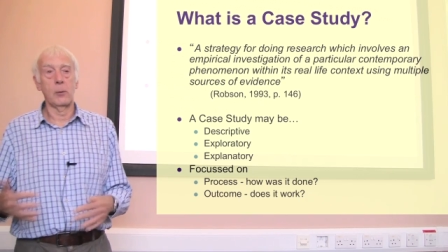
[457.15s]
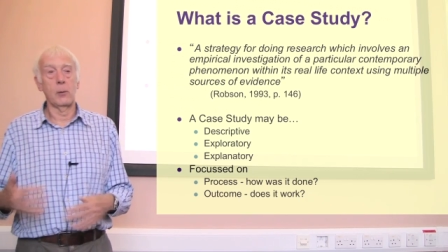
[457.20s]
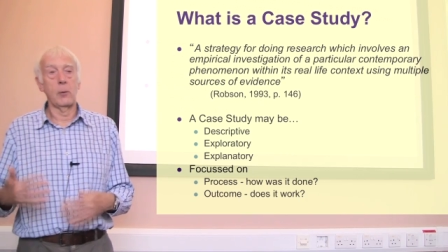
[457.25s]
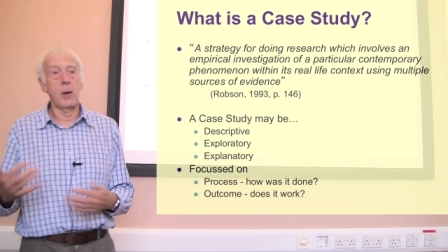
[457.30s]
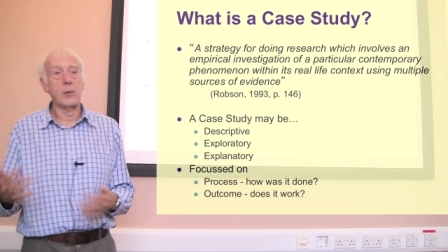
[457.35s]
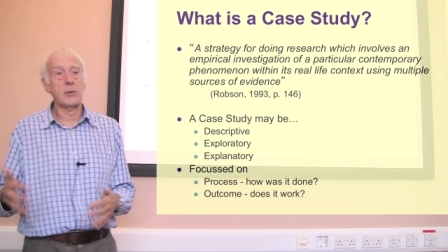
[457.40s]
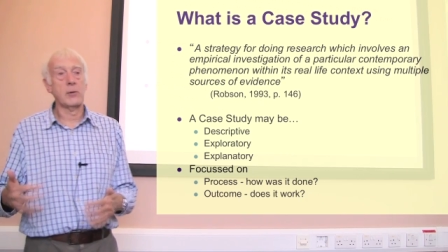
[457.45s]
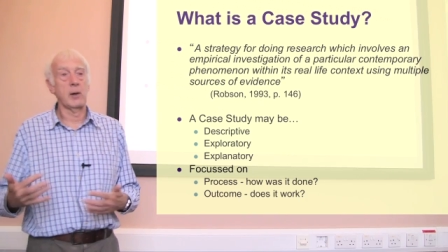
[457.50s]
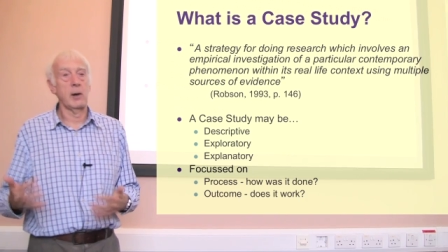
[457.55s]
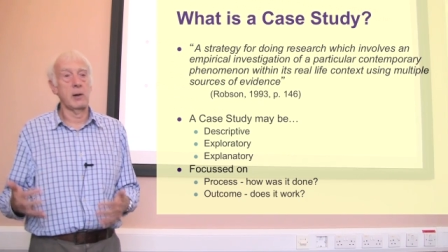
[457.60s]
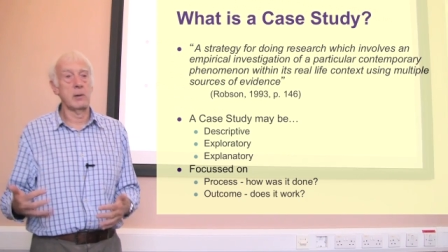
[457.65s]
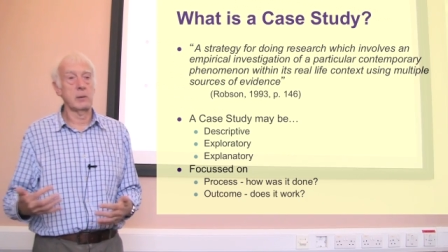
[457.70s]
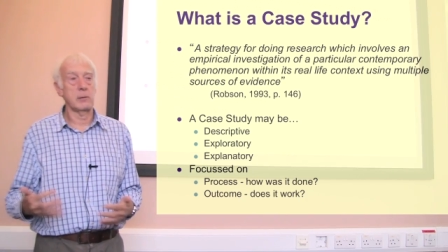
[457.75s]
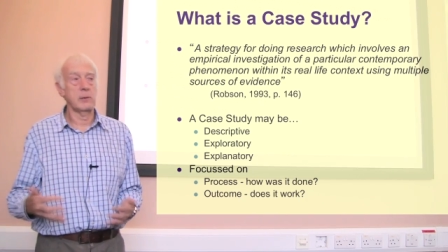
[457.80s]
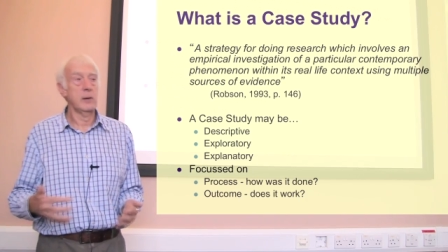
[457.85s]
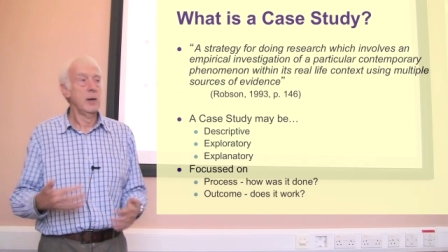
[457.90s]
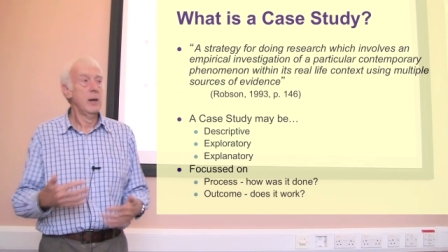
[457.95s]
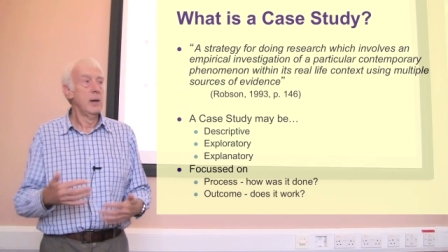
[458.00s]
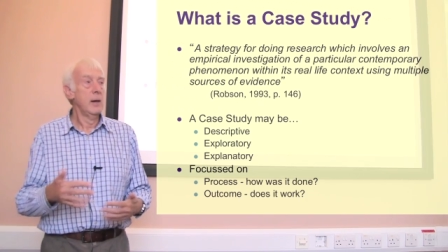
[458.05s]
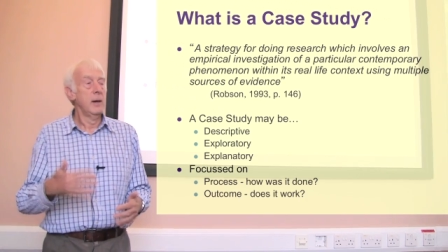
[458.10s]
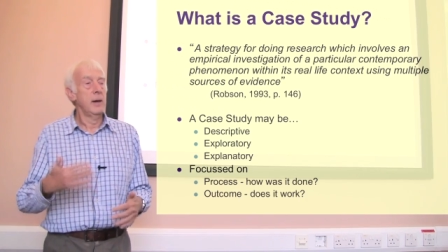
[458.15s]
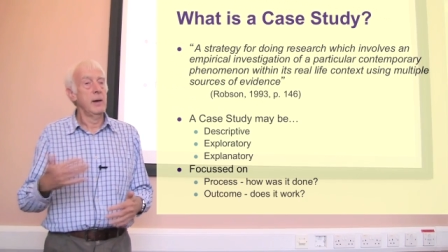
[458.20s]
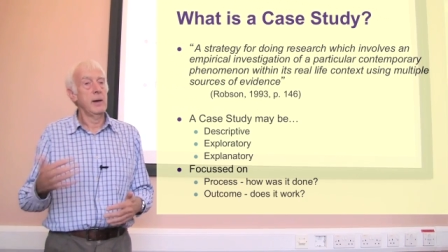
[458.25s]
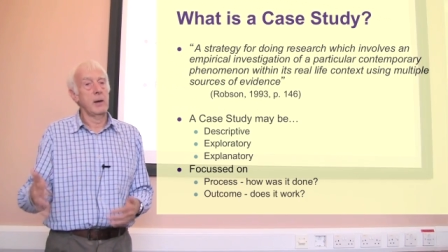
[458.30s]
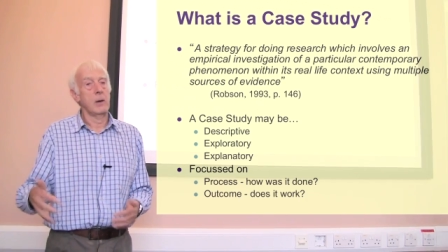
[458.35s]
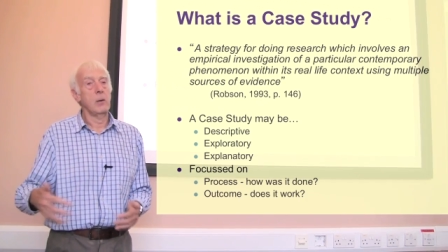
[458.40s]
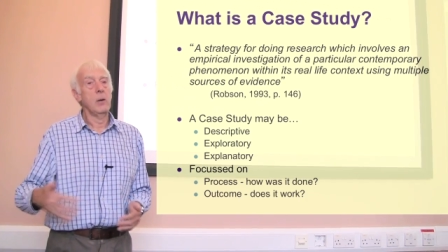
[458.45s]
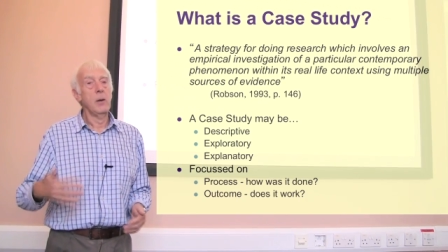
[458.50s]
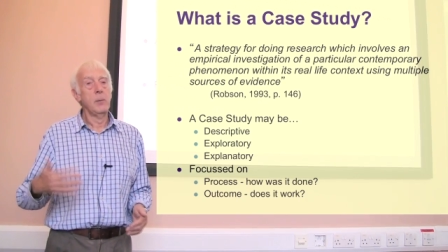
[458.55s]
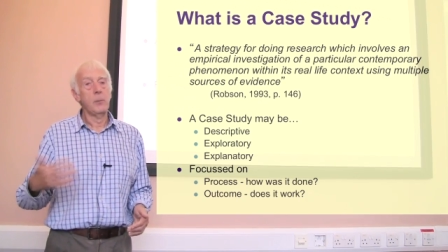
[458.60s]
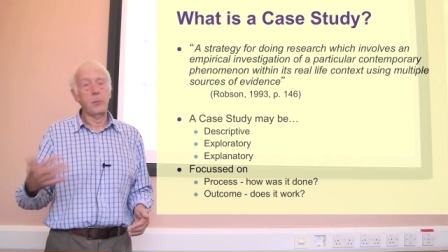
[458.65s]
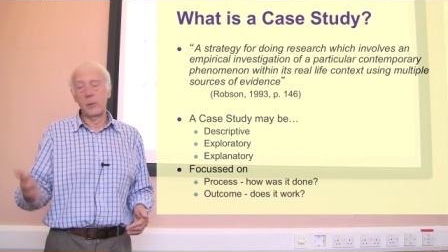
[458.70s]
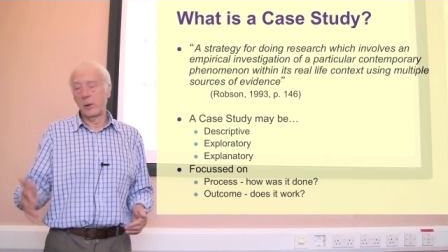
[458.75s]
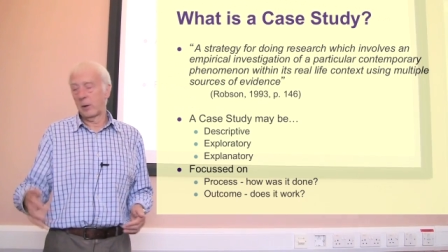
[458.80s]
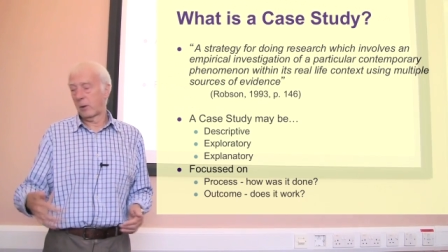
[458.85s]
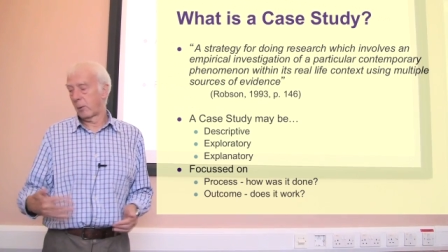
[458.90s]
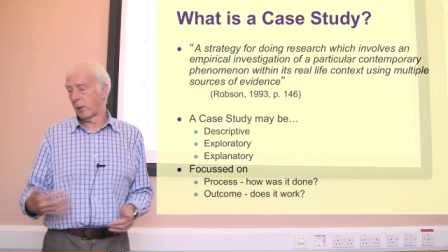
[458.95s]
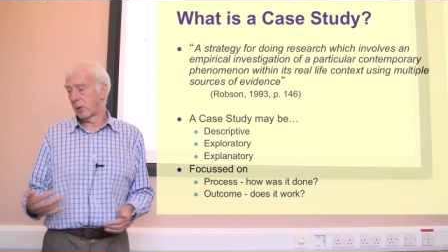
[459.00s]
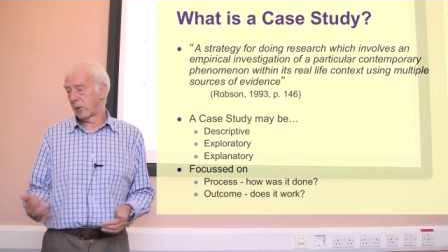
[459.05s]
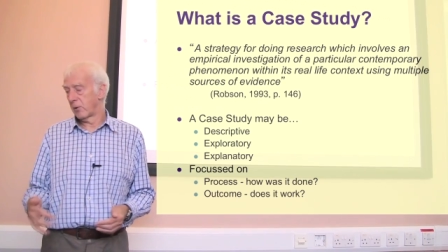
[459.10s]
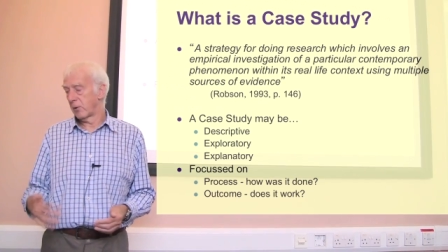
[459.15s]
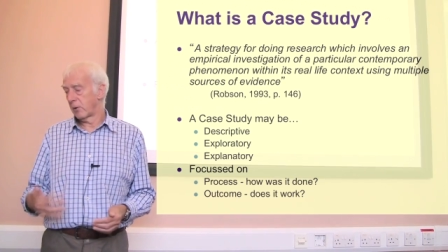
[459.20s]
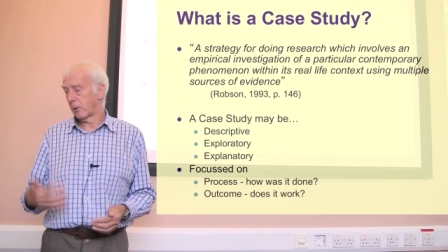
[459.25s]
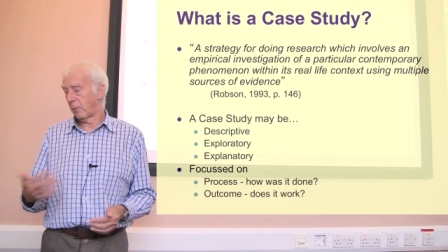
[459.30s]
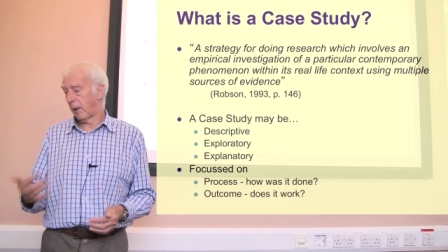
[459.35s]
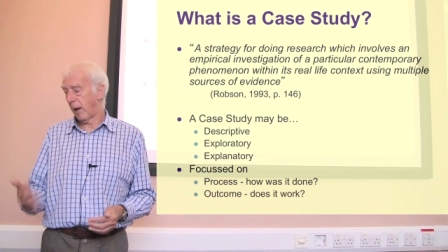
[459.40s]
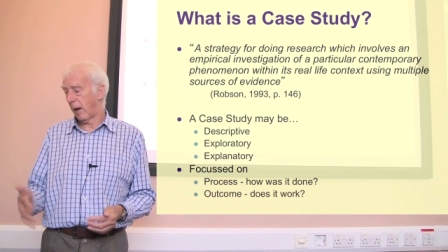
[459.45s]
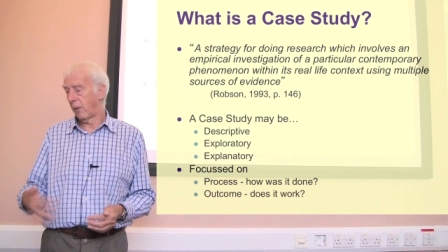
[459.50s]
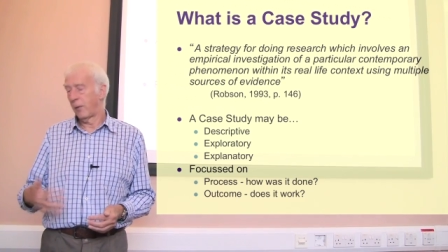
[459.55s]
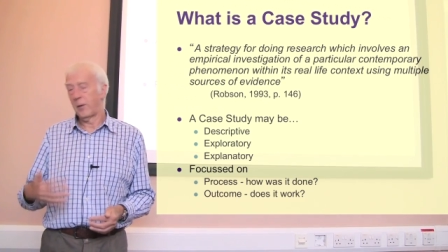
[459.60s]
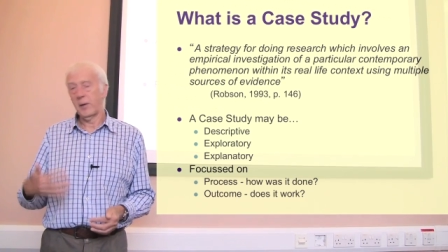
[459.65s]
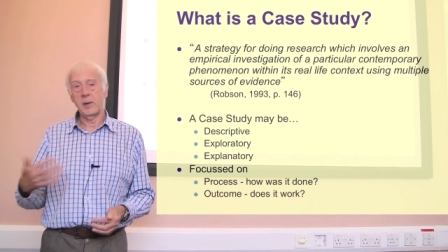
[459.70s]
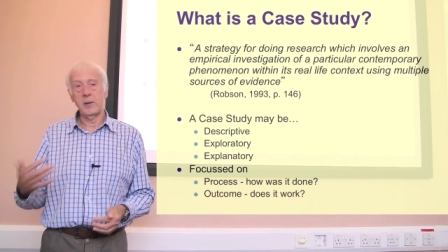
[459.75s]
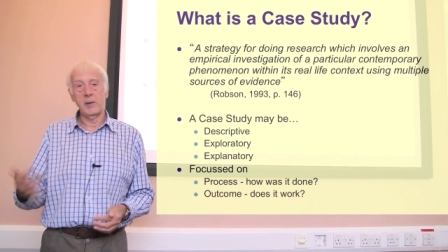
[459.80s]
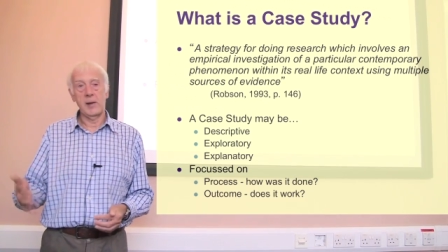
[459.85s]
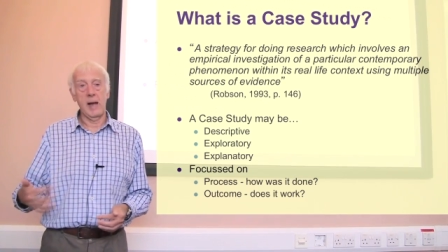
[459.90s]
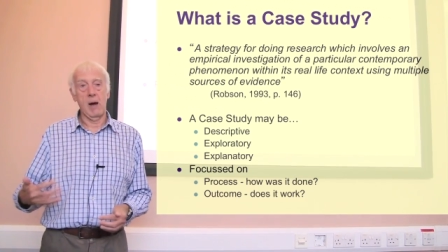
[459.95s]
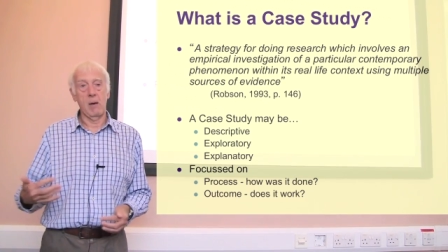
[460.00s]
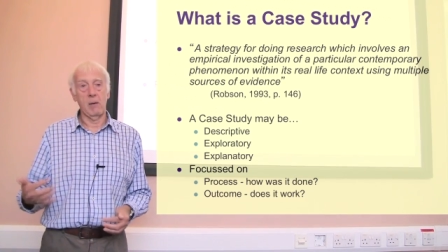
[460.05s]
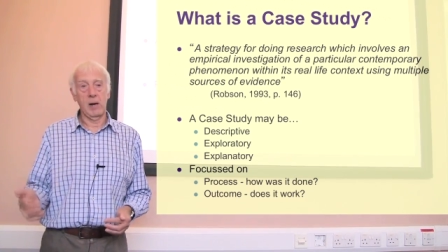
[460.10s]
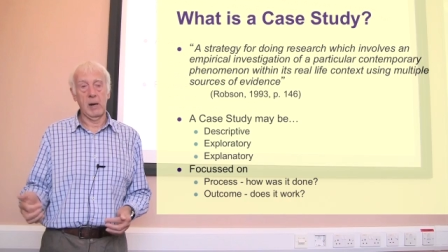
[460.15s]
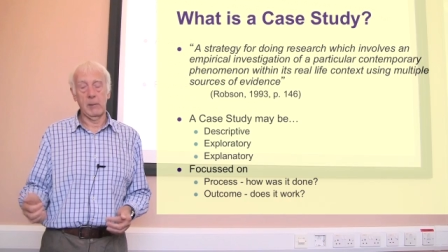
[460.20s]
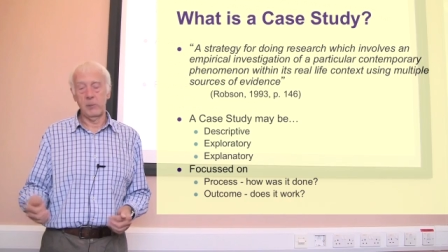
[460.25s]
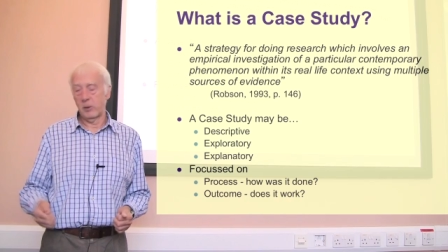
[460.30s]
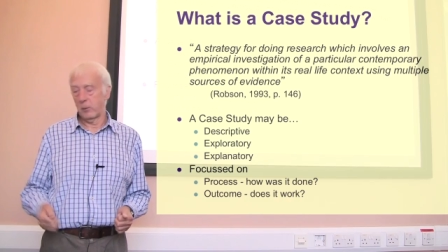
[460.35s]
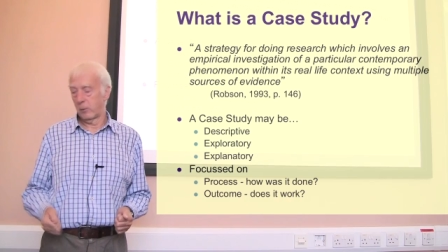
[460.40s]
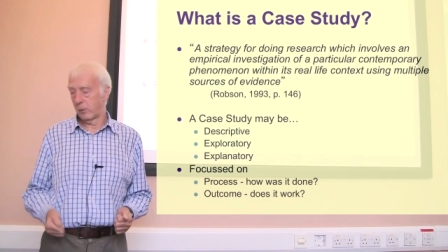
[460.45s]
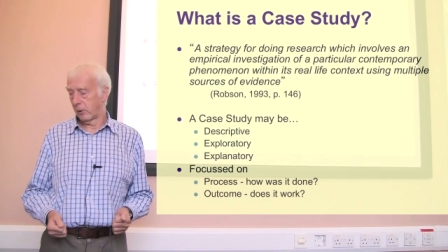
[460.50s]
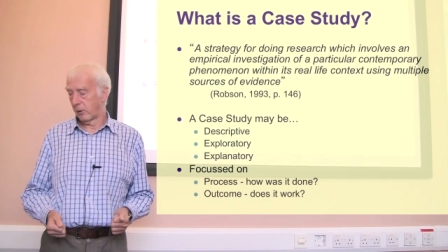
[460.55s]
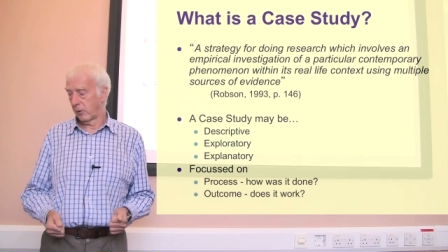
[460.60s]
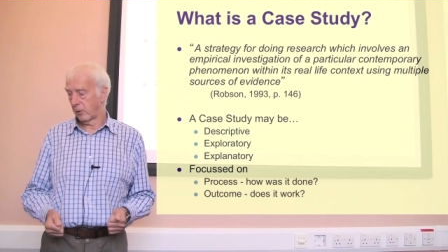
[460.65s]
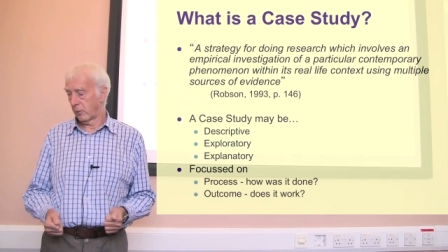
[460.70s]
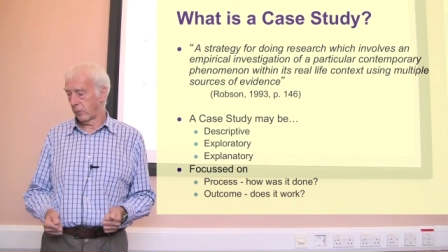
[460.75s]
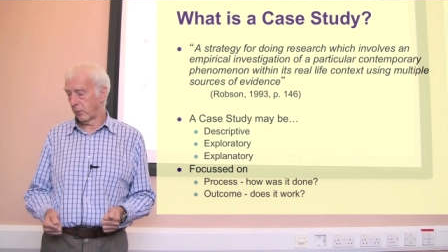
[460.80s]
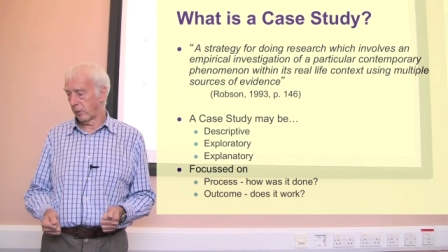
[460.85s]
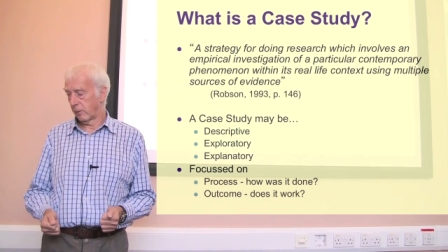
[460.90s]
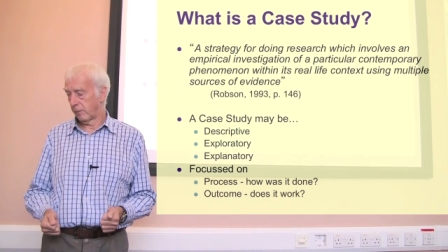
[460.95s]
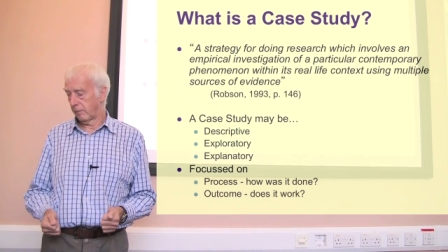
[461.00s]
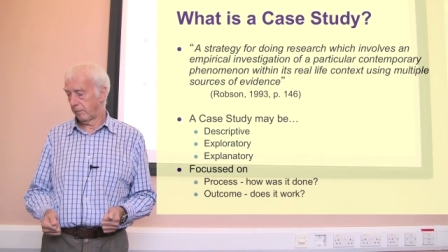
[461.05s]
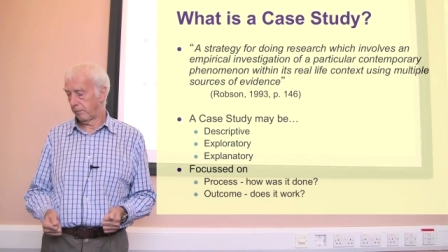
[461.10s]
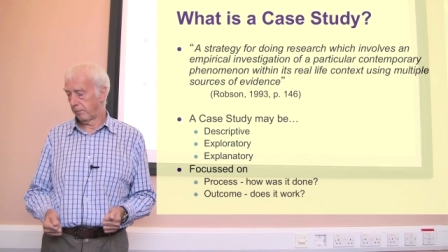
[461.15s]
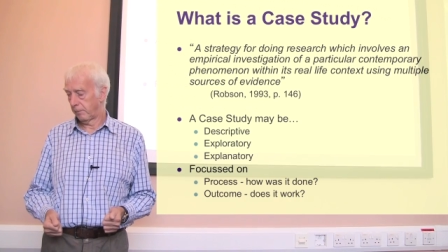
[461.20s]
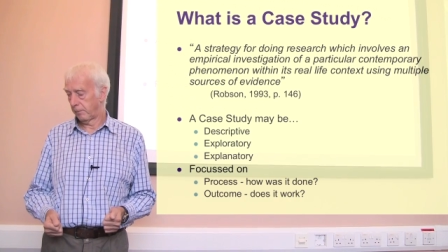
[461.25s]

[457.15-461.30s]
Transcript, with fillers: All those kinds of, you know, questions about the outcome of the work as well.